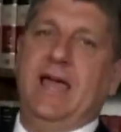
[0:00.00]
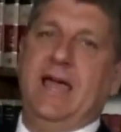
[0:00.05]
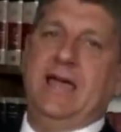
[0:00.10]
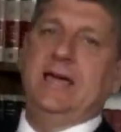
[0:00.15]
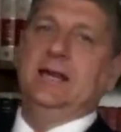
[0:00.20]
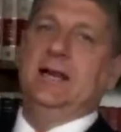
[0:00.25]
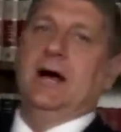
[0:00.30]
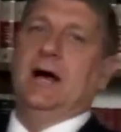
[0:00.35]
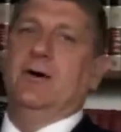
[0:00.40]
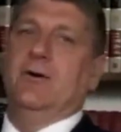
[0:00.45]

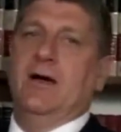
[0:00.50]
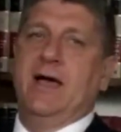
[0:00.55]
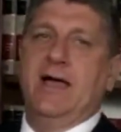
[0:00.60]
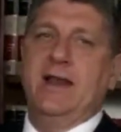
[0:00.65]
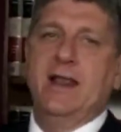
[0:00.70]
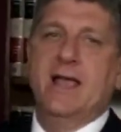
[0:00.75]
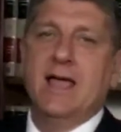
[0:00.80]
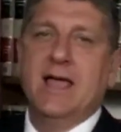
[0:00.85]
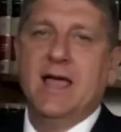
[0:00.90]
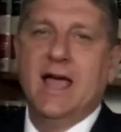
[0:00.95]
Kagan, all right.
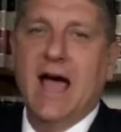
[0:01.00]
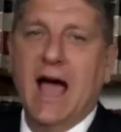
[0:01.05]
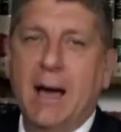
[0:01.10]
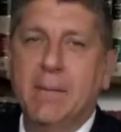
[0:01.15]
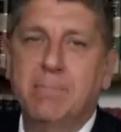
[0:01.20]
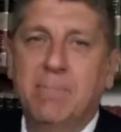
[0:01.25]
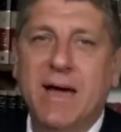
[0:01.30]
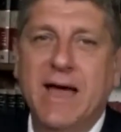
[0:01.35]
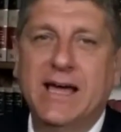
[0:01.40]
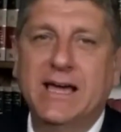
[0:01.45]

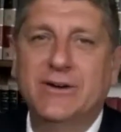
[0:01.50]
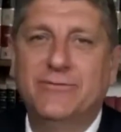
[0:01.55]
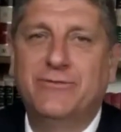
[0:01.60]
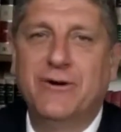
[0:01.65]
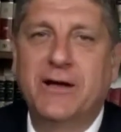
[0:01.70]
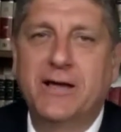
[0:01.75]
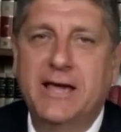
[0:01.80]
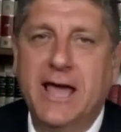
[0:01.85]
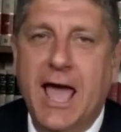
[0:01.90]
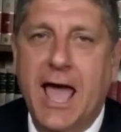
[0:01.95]
I'm begging for
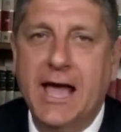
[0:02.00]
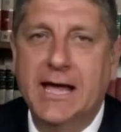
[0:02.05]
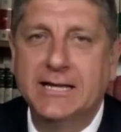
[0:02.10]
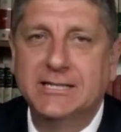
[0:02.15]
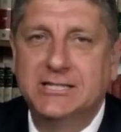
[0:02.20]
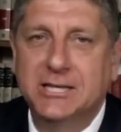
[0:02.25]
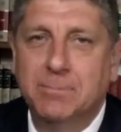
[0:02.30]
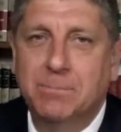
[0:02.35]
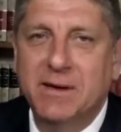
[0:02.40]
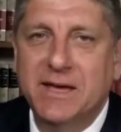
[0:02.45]

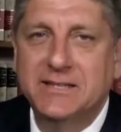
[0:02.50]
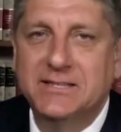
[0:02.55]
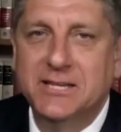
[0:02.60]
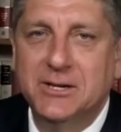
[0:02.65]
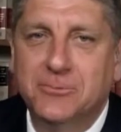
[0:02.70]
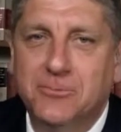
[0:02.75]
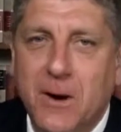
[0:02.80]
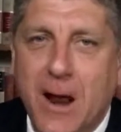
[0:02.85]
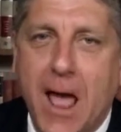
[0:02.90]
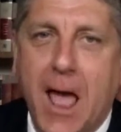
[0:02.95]
Kagan to be
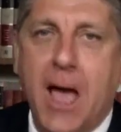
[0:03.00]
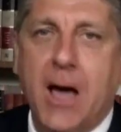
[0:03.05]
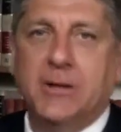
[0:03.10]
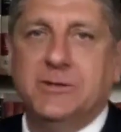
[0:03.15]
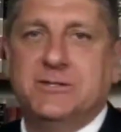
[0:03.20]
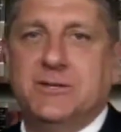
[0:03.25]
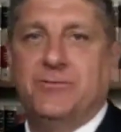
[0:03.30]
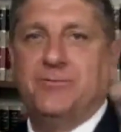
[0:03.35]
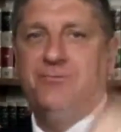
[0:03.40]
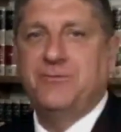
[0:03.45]

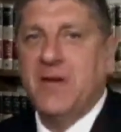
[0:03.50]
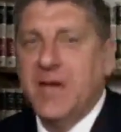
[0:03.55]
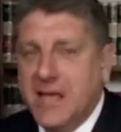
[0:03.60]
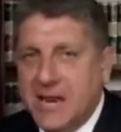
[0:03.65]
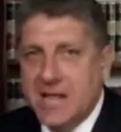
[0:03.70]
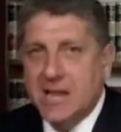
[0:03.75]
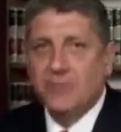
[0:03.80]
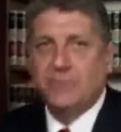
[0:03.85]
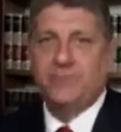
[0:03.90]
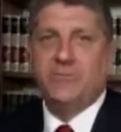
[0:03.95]
derailed,
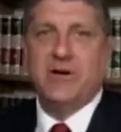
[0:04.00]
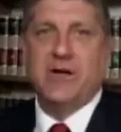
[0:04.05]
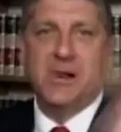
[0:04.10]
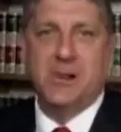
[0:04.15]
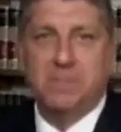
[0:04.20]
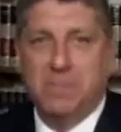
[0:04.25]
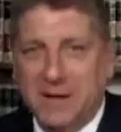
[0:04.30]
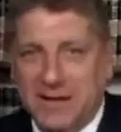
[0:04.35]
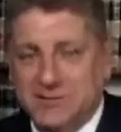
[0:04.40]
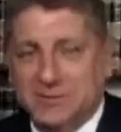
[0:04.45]
defeated,
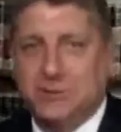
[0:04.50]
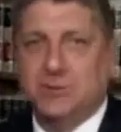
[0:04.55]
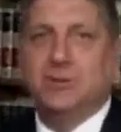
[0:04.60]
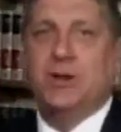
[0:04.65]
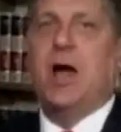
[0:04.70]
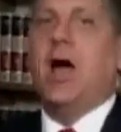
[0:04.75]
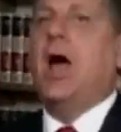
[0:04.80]
filibustered,